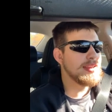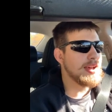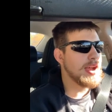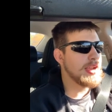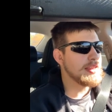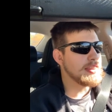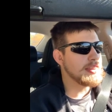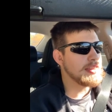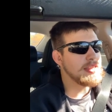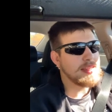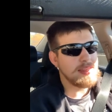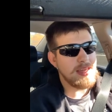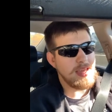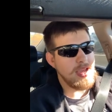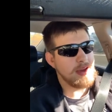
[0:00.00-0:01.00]
I think
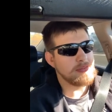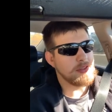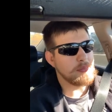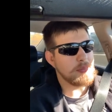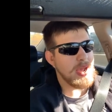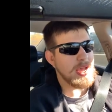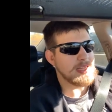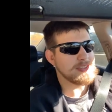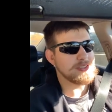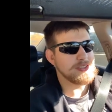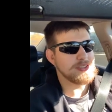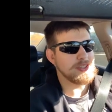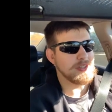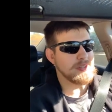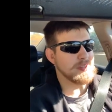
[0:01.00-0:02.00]
they have the
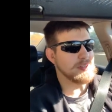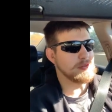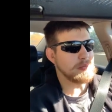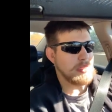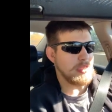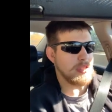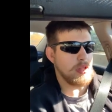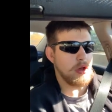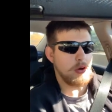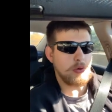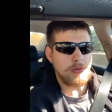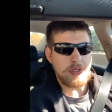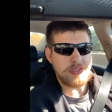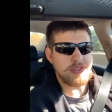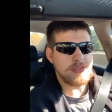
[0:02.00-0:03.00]
Masters a little bit
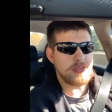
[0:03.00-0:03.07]
low. They